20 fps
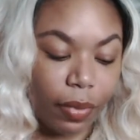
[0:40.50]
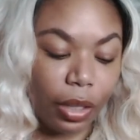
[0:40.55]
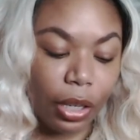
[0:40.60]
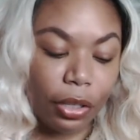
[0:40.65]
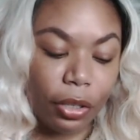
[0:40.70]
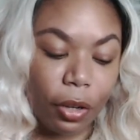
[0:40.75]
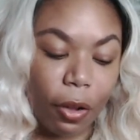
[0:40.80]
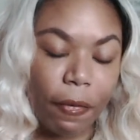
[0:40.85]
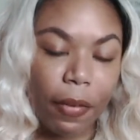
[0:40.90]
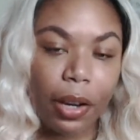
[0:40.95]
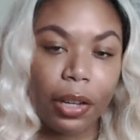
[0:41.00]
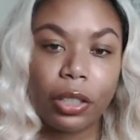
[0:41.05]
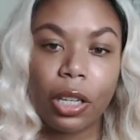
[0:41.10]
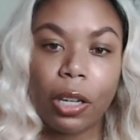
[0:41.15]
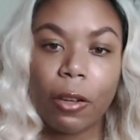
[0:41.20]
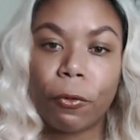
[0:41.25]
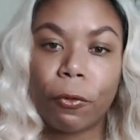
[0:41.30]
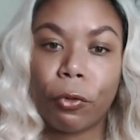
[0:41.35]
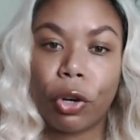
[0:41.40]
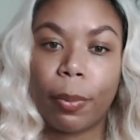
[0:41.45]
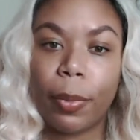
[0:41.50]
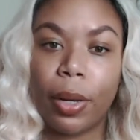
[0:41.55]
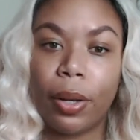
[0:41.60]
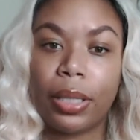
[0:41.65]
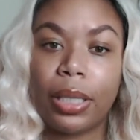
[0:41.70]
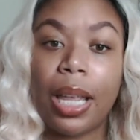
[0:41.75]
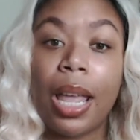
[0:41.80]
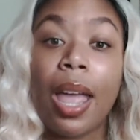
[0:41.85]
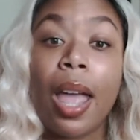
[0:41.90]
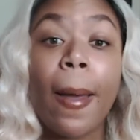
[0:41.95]
So first and
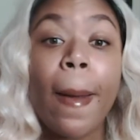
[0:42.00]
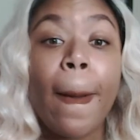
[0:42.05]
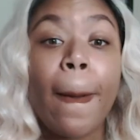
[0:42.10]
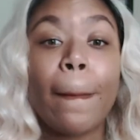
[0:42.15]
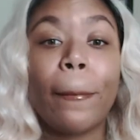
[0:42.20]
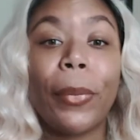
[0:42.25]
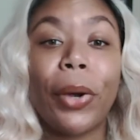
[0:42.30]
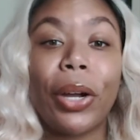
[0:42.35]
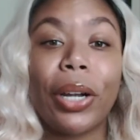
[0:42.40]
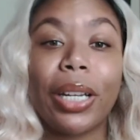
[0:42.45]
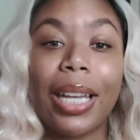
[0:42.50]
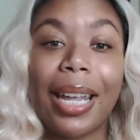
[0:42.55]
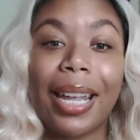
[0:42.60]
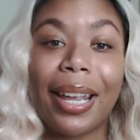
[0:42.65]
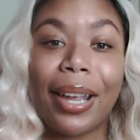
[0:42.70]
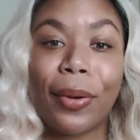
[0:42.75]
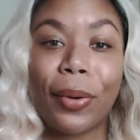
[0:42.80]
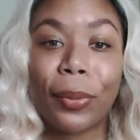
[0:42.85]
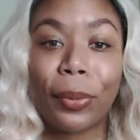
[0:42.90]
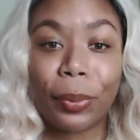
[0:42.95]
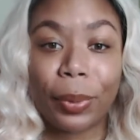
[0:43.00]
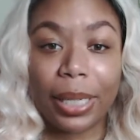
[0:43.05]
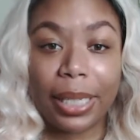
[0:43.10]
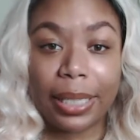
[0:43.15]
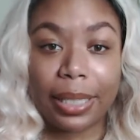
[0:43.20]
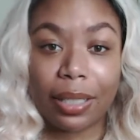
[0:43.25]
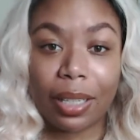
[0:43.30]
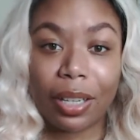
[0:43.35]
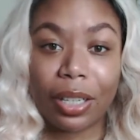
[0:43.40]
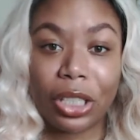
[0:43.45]
foremost, market
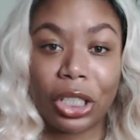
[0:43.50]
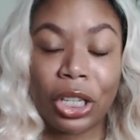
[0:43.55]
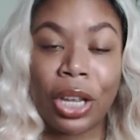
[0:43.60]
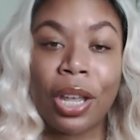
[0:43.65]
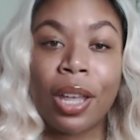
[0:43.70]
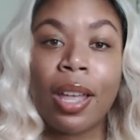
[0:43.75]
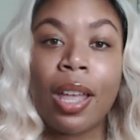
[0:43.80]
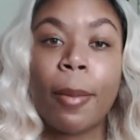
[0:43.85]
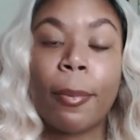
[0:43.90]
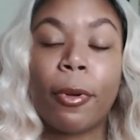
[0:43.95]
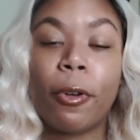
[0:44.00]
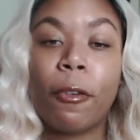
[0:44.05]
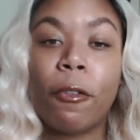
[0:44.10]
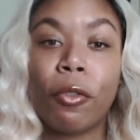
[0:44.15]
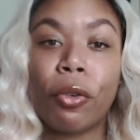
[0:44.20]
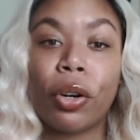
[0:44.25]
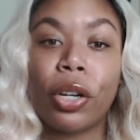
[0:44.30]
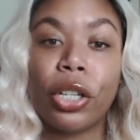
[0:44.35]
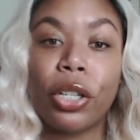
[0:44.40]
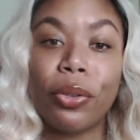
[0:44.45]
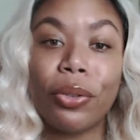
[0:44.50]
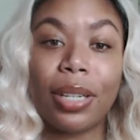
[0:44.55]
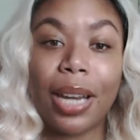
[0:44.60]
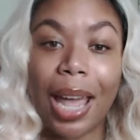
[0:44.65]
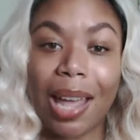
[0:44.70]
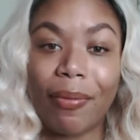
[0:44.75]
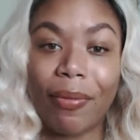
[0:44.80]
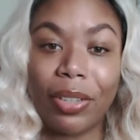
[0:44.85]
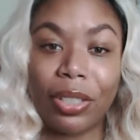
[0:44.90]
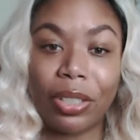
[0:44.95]
research. Before you
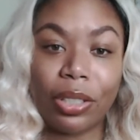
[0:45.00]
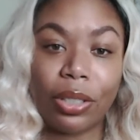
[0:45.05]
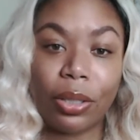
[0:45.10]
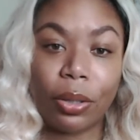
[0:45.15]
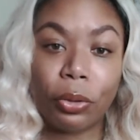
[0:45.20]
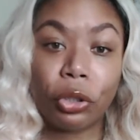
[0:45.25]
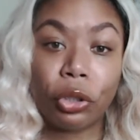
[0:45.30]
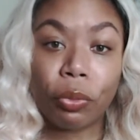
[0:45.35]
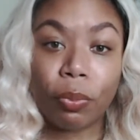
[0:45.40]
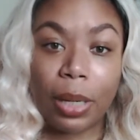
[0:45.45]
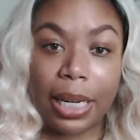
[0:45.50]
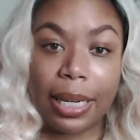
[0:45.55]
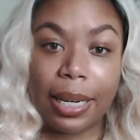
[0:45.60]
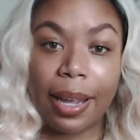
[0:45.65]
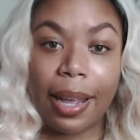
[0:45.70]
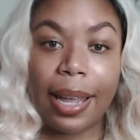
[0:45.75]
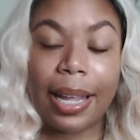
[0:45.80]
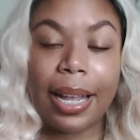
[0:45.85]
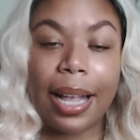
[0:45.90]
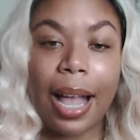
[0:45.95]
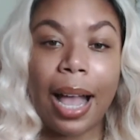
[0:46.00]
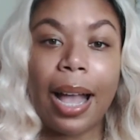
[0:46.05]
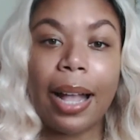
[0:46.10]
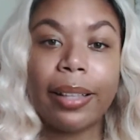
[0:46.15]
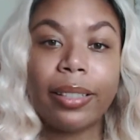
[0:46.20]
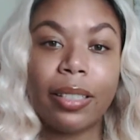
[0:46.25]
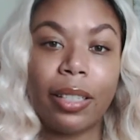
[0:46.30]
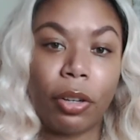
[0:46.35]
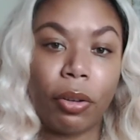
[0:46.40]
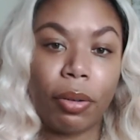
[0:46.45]
dive into social media and
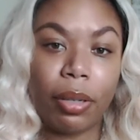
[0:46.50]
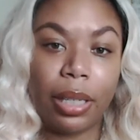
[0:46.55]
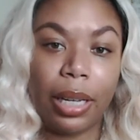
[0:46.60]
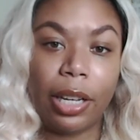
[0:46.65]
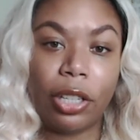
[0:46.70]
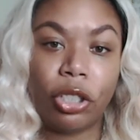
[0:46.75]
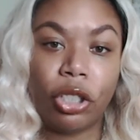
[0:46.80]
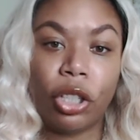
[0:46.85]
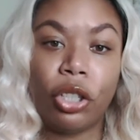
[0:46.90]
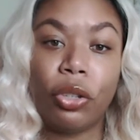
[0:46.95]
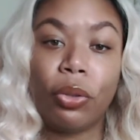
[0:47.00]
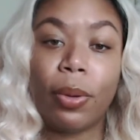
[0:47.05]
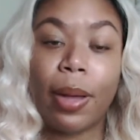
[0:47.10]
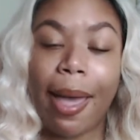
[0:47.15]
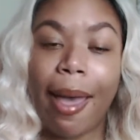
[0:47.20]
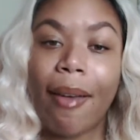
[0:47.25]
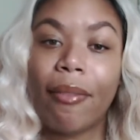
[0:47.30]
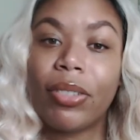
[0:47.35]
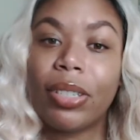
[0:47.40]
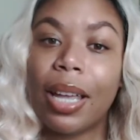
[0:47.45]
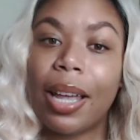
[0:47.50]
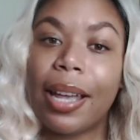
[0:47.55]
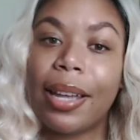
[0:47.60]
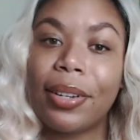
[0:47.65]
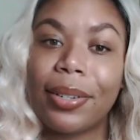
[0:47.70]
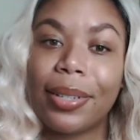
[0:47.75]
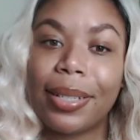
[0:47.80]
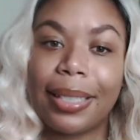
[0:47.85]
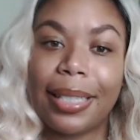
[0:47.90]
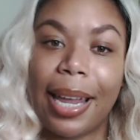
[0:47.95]
content creation, you have to
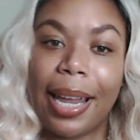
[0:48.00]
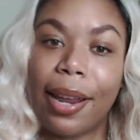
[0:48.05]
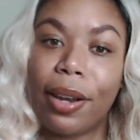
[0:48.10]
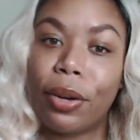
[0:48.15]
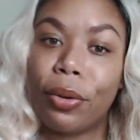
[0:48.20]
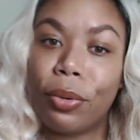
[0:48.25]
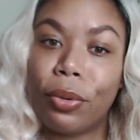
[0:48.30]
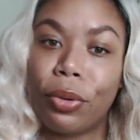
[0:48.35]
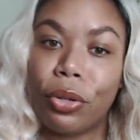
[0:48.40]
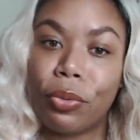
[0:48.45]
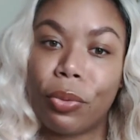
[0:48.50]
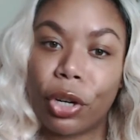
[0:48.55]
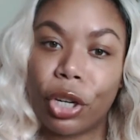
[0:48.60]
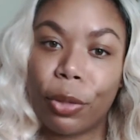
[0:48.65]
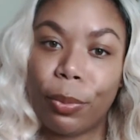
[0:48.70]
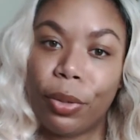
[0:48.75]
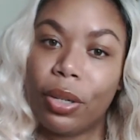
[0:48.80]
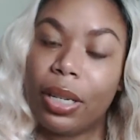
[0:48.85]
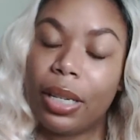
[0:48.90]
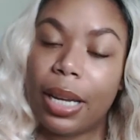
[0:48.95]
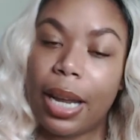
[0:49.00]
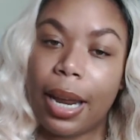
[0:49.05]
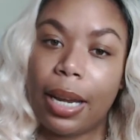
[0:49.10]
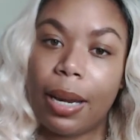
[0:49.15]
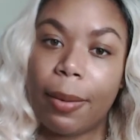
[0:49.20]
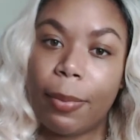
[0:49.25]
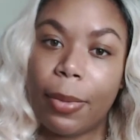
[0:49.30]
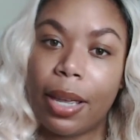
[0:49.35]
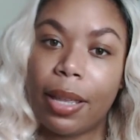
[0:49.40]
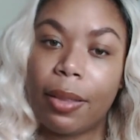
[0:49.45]
understand who you are
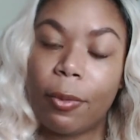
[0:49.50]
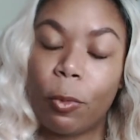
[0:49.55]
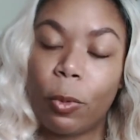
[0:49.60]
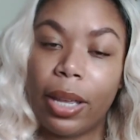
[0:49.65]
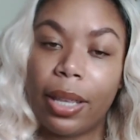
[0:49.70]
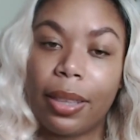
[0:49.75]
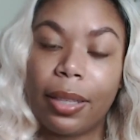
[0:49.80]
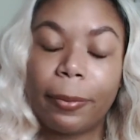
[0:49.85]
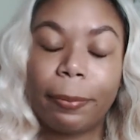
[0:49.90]
communicating with.